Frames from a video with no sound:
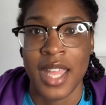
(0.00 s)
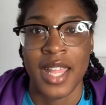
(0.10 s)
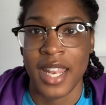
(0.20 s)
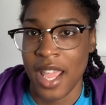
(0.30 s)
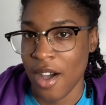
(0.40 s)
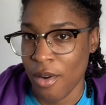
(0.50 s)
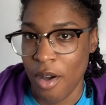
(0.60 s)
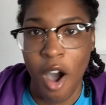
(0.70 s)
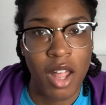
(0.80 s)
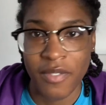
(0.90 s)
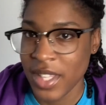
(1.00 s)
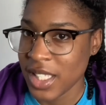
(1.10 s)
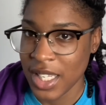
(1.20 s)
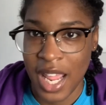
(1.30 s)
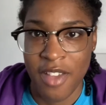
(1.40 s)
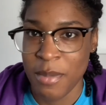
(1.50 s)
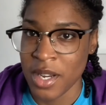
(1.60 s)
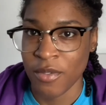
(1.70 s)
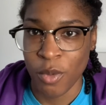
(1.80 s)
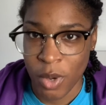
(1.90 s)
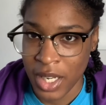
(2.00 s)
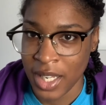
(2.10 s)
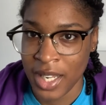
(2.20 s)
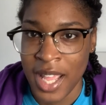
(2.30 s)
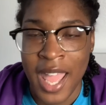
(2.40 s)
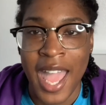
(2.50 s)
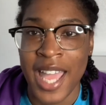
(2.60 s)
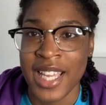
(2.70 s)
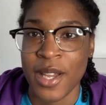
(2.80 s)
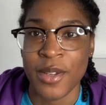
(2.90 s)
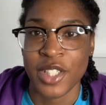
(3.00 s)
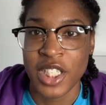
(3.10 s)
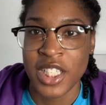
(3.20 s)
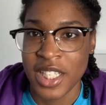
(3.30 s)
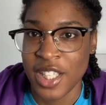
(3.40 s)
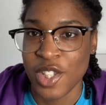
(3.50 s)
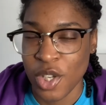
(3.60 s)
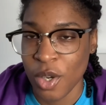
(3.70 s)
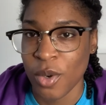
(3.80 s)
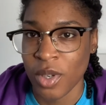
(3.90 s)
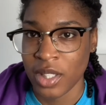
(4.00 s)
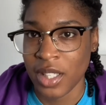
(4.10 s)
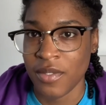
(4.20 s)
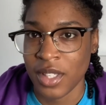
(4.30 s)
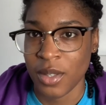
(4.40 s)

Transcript: Now, all of this could have been avoided had she just told Olivia,